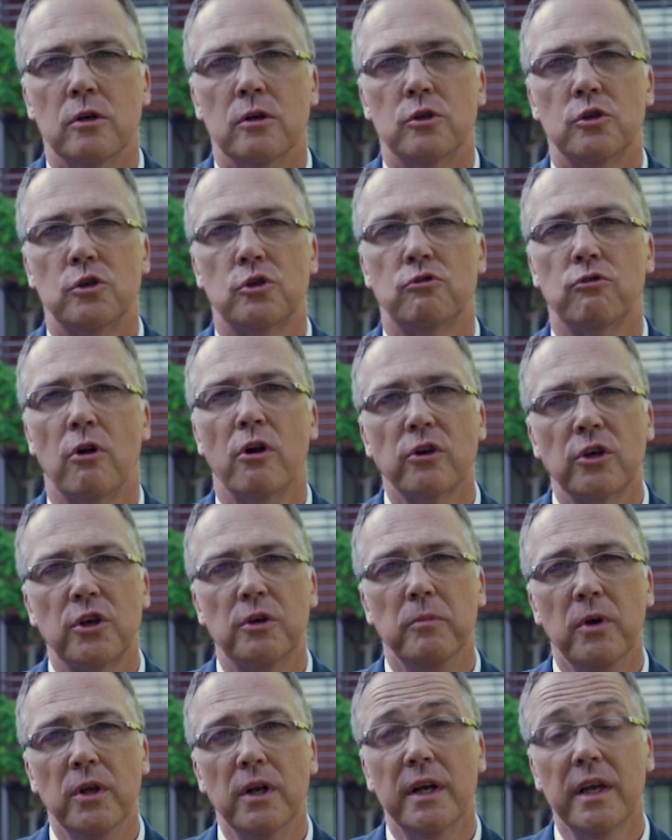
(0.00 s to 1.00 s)
Strong
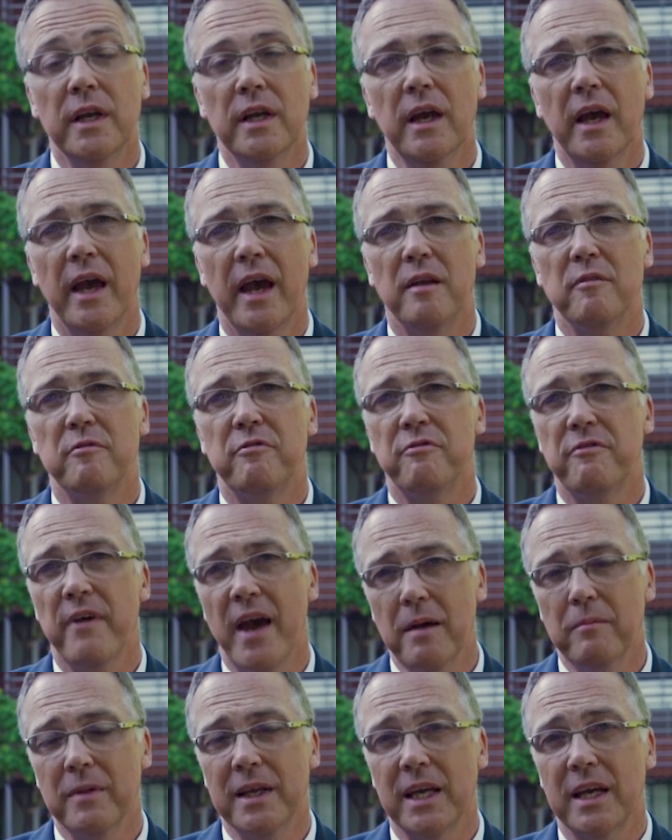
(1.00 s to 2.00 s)
community and
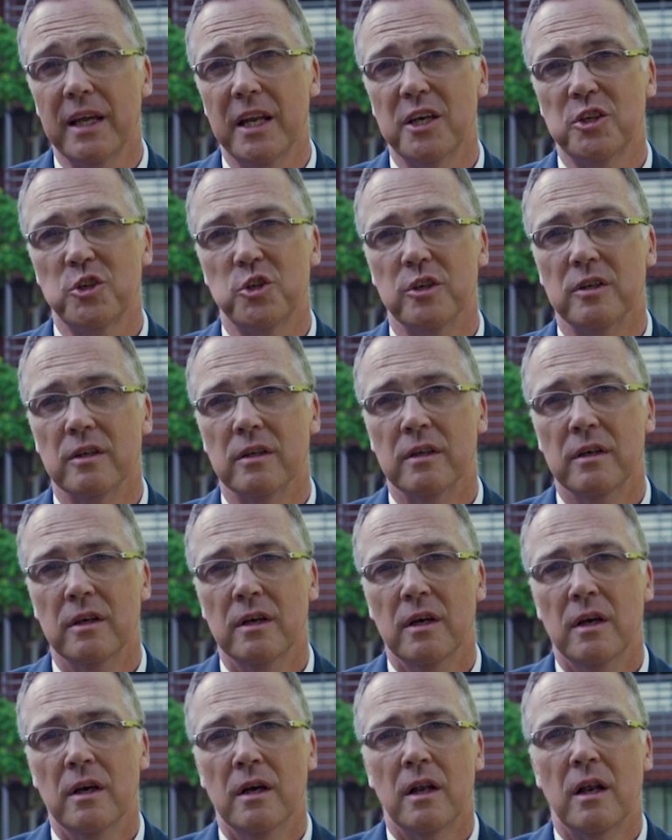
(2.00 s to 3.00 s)
family connection
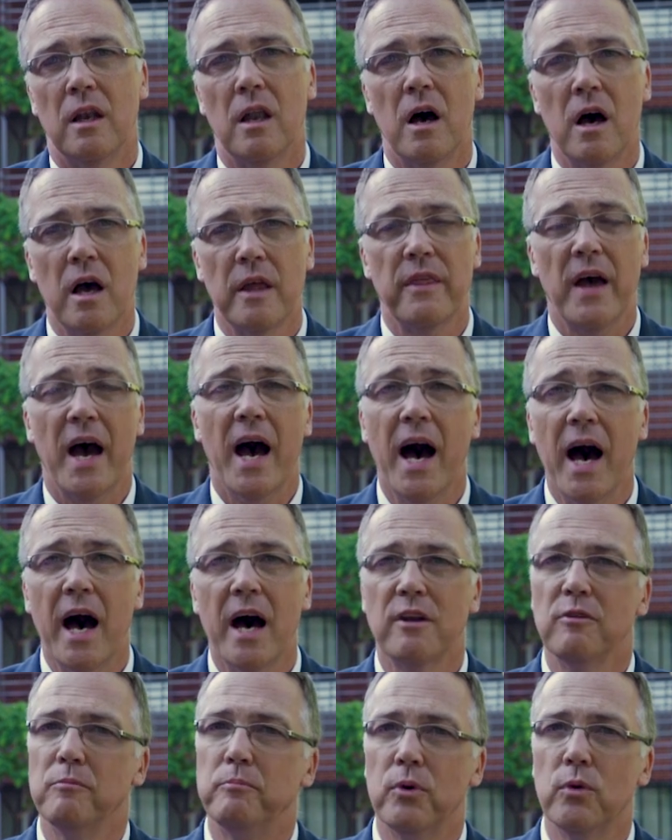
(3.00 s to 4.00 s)
lie at the
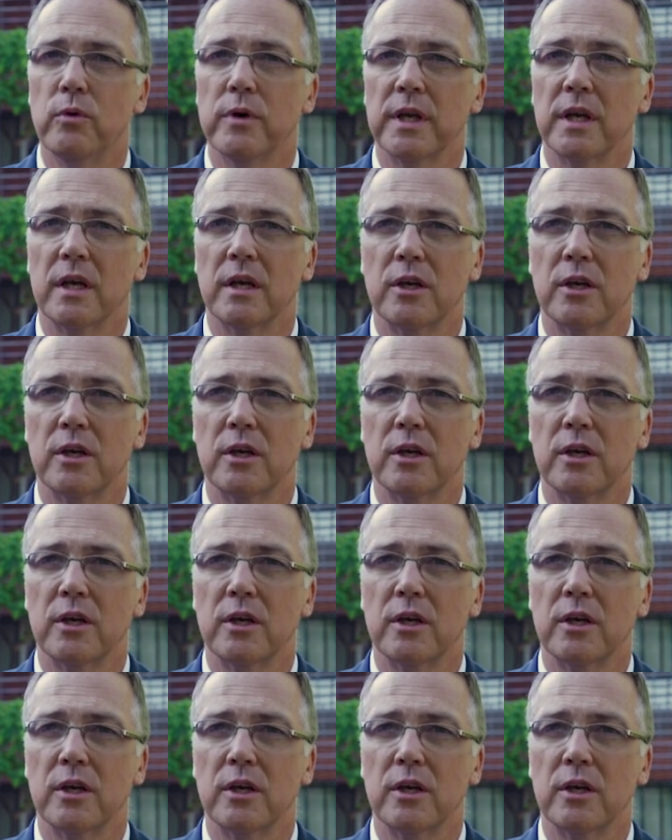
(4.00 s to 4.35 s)
heart of boarding